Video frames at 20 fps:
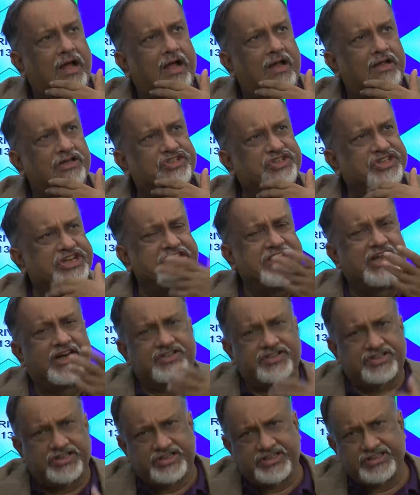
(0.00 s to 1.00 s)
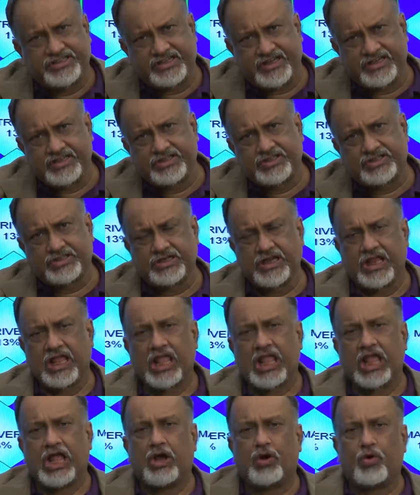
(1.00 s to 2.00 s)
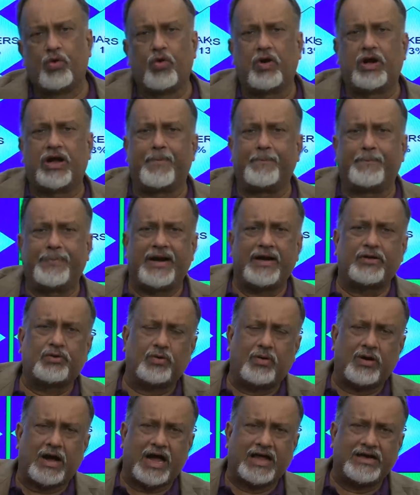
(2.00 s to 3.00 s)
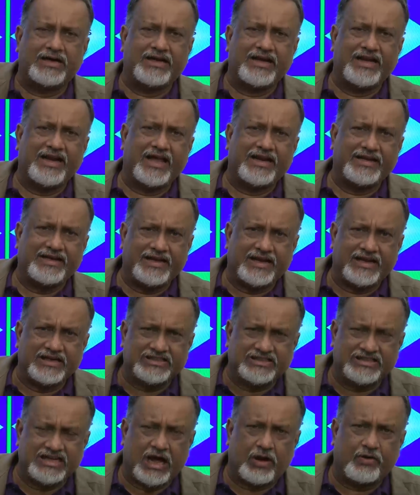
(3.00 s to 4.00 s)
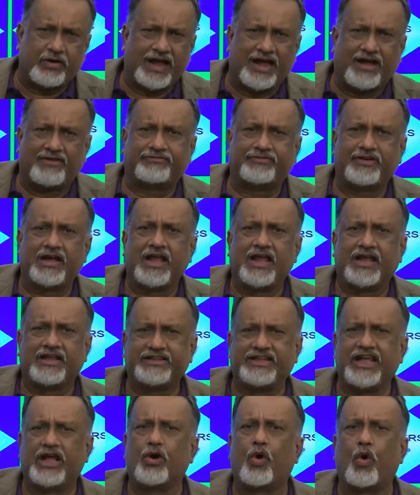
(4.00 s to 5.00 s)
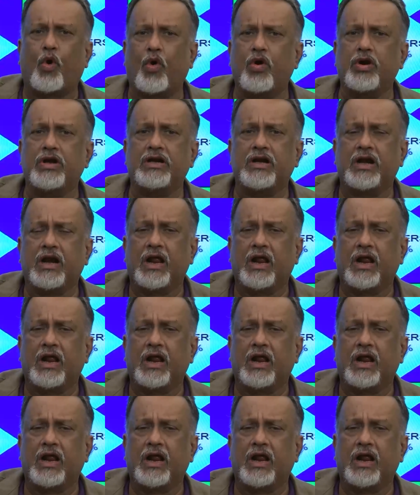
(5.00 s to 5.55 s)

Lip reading: senior citizens who compared to earlier years now have their own